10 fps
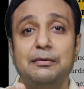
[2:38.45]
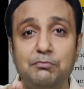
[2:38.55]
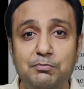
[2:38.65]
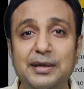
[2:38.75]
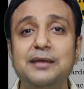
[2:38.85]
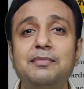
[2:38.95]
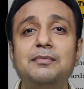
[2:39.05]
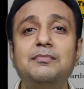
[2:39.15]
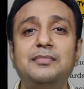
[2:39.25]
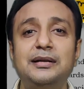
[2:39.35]

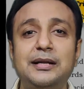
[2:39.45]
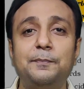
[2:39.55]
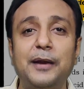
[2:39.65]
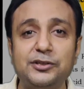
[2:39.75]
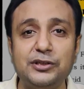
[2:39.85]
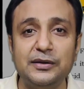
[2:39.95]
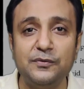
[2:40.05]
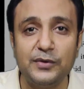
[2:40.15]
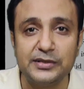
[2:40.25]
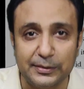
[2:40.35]
minimum depression in
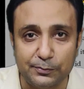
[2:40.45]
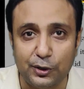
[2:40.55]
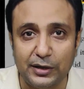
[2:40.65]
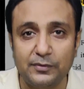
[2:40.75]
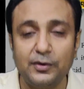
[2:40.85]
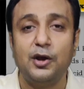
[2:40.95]
freezing point?